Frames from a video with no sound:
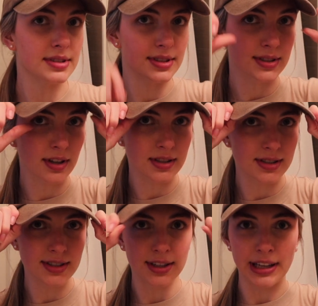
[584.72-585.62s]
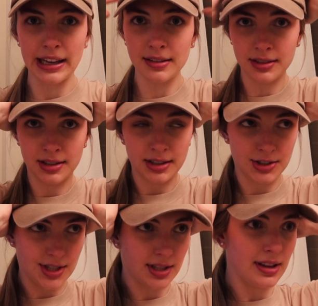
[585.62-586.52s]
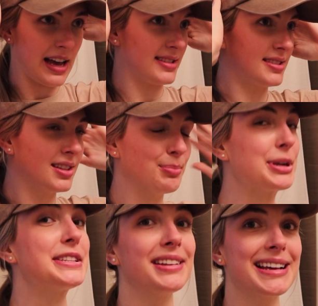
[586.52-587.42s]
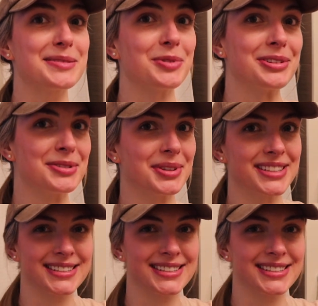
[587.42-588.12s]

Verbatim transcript: is as good as it's gonna get. It's just class. But it's the last one, so it's